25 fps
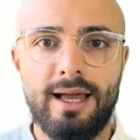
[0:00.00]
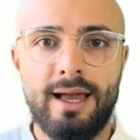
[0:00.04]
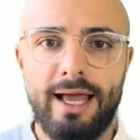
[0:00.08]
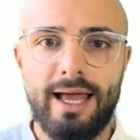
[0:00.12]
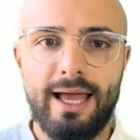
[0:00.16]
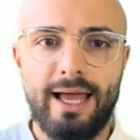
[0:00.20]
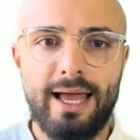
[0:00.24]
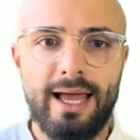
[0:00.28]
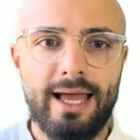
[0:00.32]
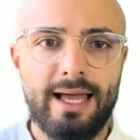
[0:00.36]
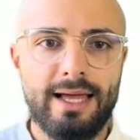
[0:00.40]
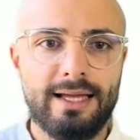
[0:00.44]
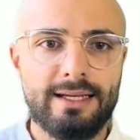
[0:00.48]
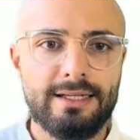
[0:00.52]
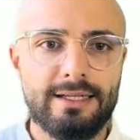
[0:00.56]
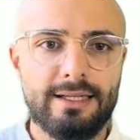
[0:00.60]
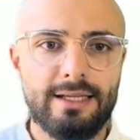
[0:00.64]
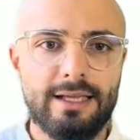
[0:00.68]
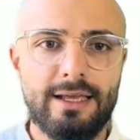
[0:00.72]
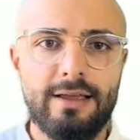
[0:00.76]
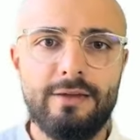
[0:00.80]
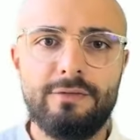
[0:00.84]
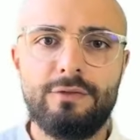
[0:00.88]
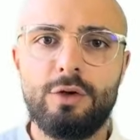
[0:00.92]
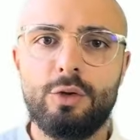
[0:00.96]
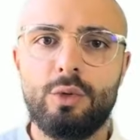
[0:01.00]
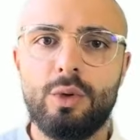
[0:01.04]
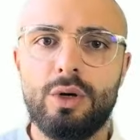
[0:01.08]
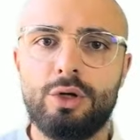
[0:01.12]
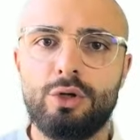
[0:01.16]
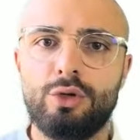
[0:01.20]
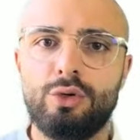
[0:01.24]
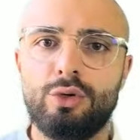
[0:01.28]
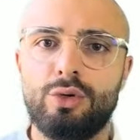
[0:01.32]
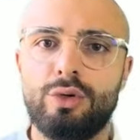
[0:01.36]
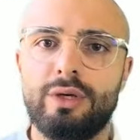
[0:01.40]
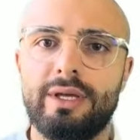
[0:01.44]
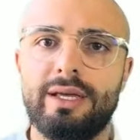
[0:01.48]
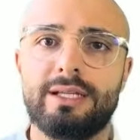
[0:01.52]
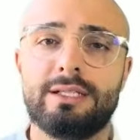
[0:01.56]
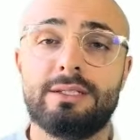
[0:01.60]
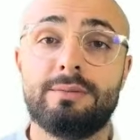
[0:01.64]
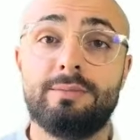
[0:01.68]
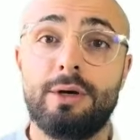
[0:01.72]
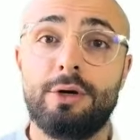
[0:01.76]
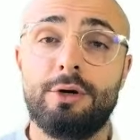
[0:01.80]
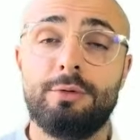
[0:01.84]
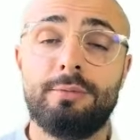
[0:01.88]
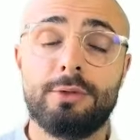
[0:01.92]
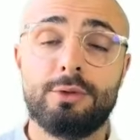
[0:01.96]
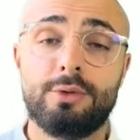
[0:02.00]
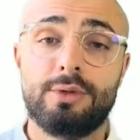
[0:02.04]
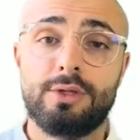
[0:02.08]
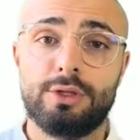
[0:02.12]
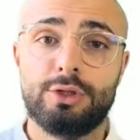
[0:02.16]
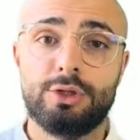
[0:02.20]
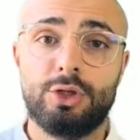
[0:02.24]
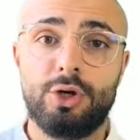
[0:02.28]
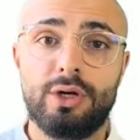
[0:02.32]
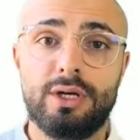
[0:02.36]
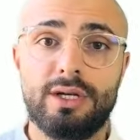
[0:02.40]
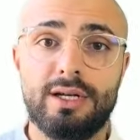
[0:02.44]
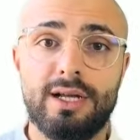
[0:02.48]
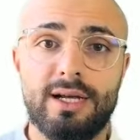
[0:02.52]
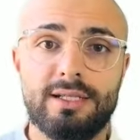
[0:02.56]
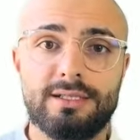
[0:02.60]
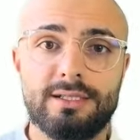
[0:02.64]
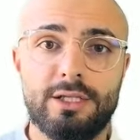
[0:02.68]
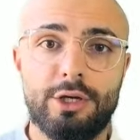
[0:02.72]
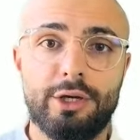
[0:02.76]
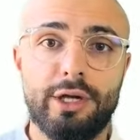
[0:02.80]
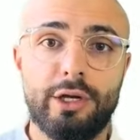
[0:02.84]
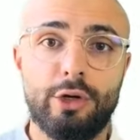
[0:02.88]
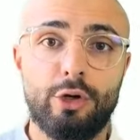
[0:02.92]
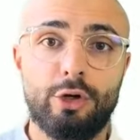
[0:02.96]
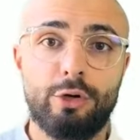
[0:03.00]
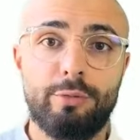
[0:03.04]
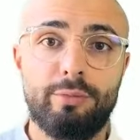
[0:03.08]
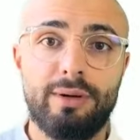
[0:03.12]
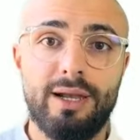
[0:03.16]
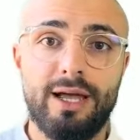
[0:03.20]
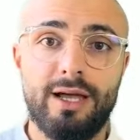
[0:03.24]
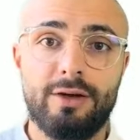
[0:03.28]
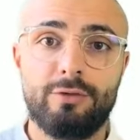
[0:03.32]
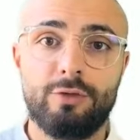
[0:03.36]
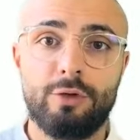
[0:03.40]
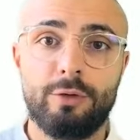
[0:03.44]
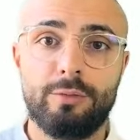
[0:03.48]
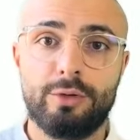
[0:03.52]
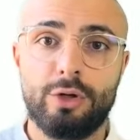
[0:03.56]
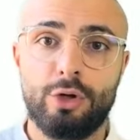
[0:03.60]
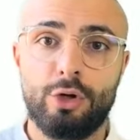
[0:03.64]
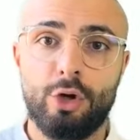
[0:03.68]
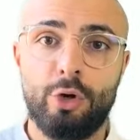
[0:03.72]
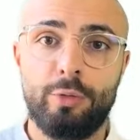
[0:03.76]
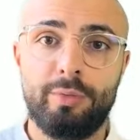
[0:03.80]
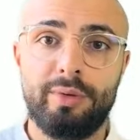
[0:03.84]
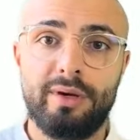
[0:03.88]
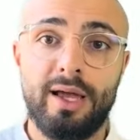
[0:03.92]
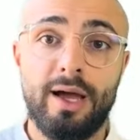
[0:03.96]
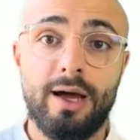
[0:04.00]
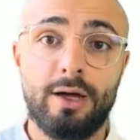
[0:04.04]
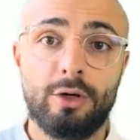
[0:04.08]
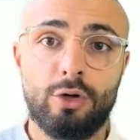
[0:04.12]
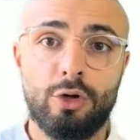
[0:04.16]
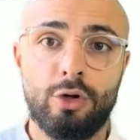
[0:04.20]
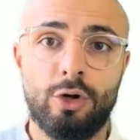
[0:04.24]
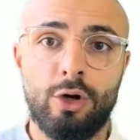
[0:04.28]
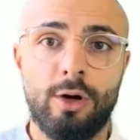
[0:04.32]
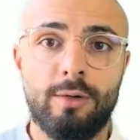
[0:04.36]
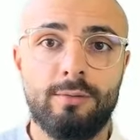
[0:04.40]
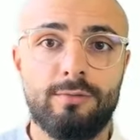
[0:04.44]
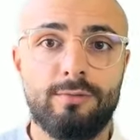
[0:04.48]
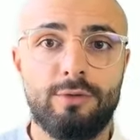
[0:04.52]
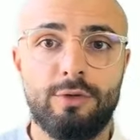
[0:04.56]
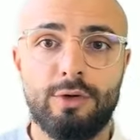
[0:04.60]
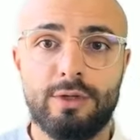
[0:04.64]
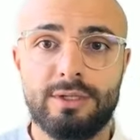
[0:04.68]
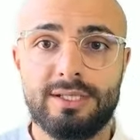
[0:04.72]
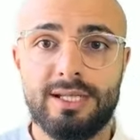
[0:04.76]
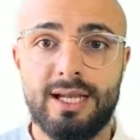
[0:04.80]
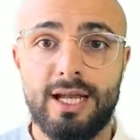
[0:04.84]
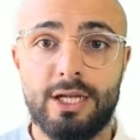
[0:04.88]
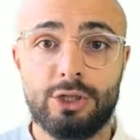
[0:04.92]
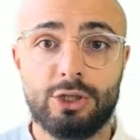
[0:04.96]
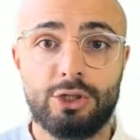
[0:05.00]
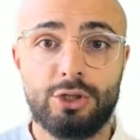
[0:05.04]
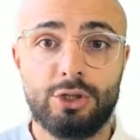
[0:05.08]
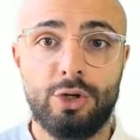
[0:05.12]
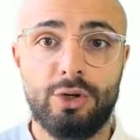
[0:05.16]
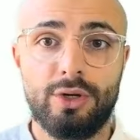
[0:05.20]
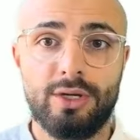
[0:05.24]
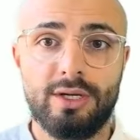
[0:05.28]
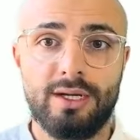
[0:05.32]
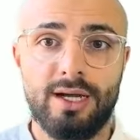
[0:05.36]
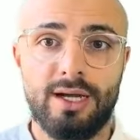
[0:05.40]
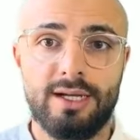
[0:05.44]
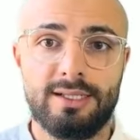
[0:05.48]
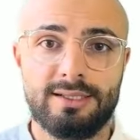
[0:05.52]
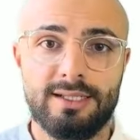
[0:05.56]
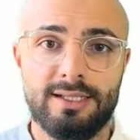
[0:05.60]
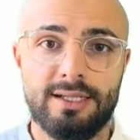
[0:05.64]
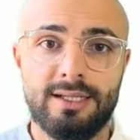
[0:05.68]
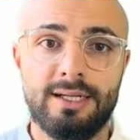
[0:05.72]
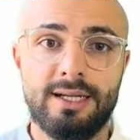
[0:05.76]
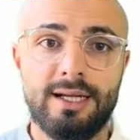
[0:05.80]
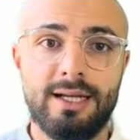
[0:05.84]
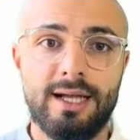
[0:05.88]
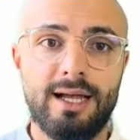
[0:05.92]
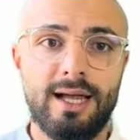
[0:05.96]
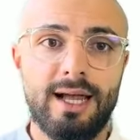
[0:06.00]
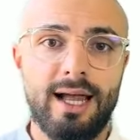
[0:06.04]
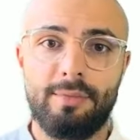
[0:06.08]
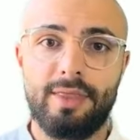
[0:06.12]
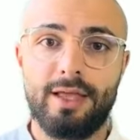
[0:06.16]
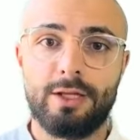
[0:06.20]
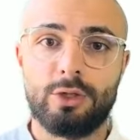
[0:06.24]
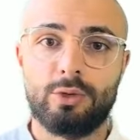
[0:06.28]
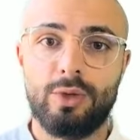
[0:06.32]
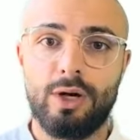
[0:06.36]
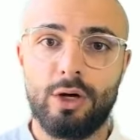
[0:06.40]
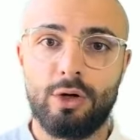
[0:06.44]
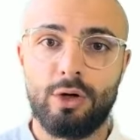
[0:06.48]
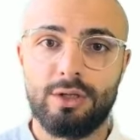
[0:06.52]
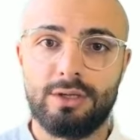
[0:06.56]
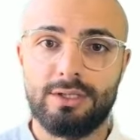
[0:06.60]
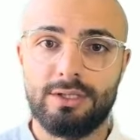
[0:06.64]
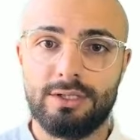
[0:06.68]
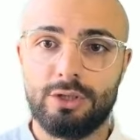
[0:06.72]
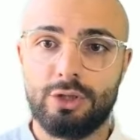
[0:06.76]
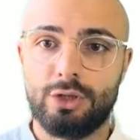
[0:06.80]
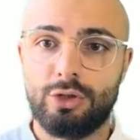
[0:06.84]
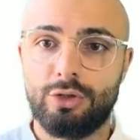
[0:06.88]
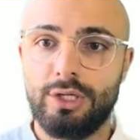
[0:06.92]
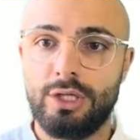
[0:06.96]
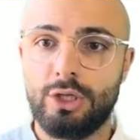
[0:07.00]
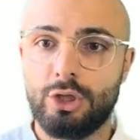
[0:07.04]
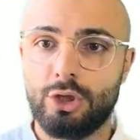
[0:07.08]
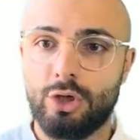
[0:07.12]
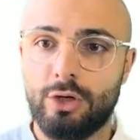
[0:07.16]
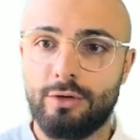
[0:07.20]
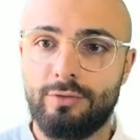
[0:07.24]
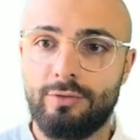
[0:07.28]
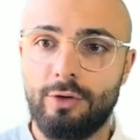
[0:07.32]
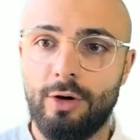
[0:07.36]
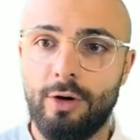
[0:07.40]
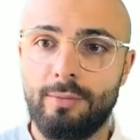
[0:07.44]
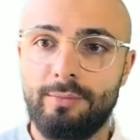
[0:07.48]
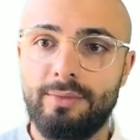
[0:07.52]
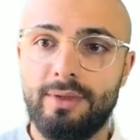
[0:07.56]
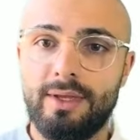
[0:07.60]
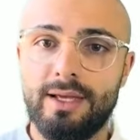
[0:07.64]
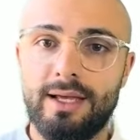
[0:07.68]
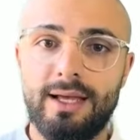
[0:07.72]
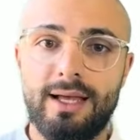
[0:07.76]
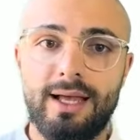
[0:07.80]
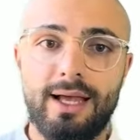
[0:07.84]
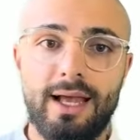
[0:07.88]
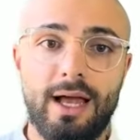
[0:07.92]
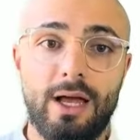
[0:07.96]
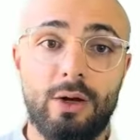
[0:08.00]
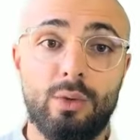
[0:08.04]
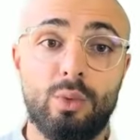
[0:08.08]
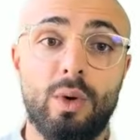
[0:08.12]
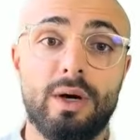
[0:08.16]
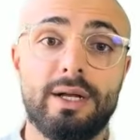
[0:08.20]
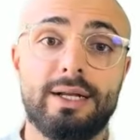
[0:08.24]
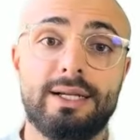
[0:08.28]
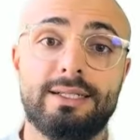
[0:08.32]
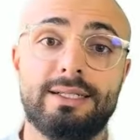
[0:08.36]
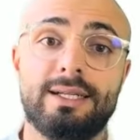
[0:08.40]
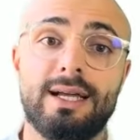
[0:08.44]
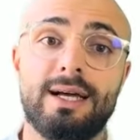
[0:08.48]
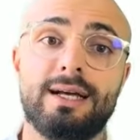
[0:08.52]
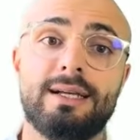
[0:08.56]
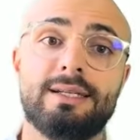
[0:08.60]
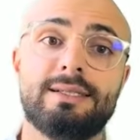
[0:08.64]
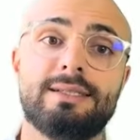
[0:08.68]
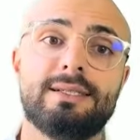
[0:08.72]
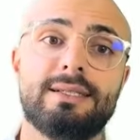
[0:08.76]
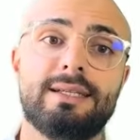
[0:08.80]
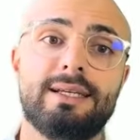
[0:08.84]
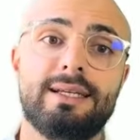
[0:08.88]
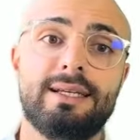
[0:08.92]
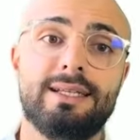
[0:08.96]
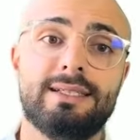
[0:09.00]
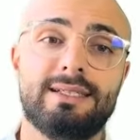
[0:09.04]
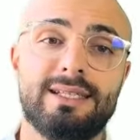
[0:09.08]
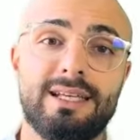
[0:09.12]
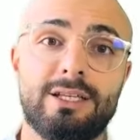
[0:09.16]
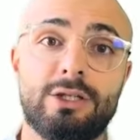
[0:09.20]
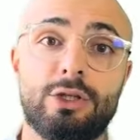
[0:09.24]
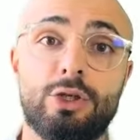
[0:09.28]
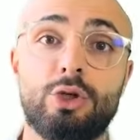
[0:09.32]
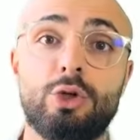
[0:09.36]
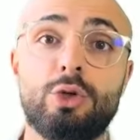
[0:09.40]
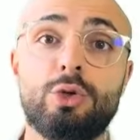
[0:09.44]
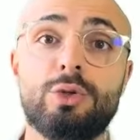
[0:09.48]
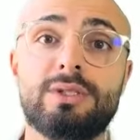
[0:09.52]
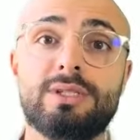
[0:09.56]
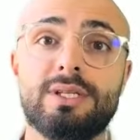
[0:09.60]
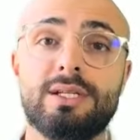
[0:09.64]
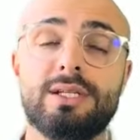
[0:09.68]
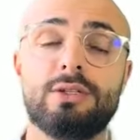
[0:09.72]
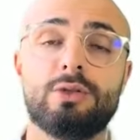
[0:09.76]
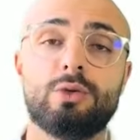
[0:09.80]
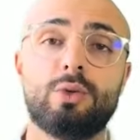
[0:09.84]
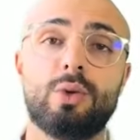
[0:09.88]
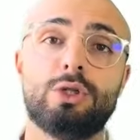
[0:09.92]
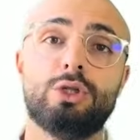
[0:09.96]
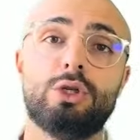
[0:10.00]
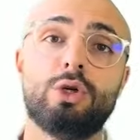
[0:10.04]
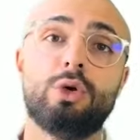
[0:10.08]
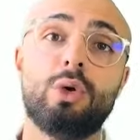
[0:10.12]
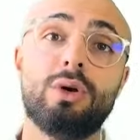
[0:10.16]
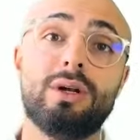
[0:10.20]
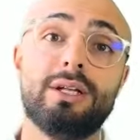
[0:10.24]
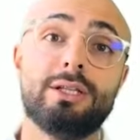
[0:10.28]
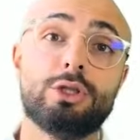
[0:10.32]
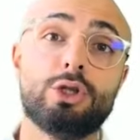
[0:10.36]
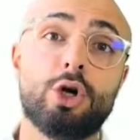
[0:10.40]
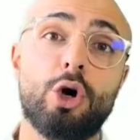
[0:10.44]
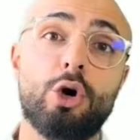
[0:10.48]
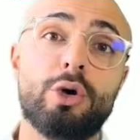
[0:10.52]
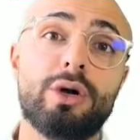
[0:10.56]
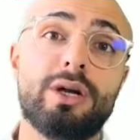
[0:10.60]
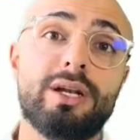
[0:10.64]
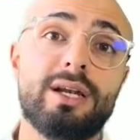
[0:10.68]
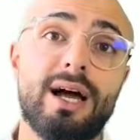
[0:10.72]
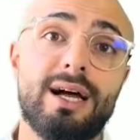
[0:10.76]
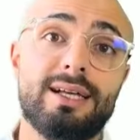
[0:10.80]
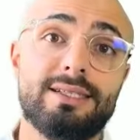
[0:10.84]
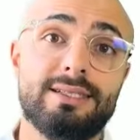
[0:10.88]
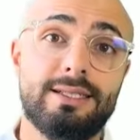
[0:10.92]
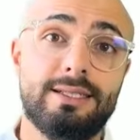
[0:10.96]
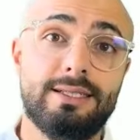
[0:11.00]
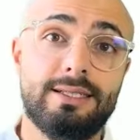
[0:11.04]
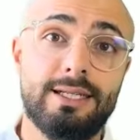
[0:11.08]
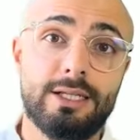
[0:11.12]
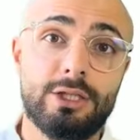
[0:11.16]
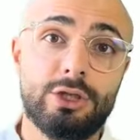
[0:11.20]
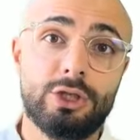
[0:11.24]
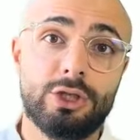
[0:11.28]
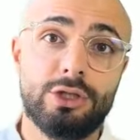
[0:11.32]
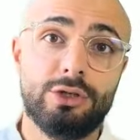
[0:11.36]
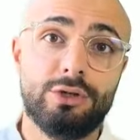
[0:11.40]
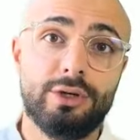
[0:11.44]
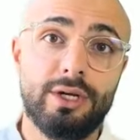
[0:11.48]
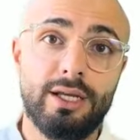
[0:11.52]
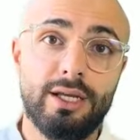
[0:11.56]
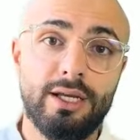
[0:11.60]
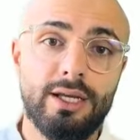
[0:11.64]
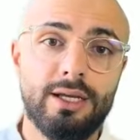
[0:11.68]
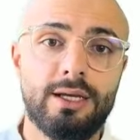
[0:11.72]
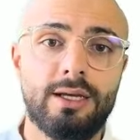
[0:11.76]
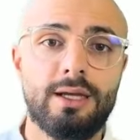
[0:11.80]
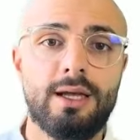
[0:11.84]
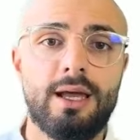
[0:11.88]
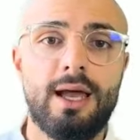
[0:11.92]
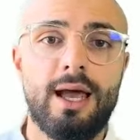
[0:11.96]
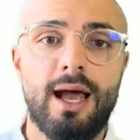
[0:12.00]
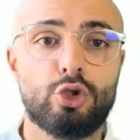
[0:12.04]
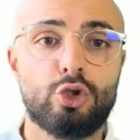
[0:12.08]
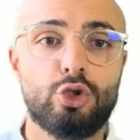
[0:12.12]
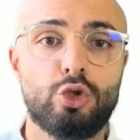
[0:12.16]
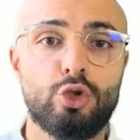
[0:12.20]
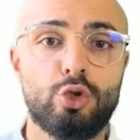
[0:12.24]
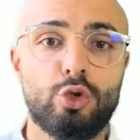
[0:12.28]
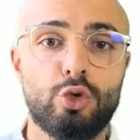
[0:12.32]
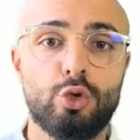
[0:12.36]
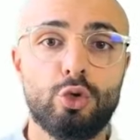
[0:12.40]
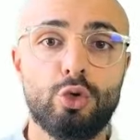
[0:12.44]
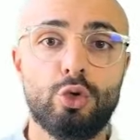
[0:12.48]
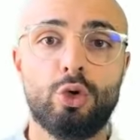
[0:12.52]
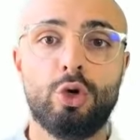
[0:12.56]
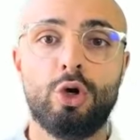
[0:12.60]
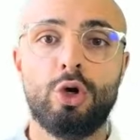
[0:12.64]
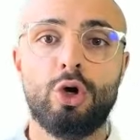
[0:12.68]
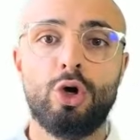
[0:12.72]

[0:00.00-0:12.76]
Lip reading: And if you want to experiment with a tokenizer, you can go to platform.openai.com/tokenizer. That's where I got this screenshot from. And what it does is it uses what you call a tokenizer dictionary to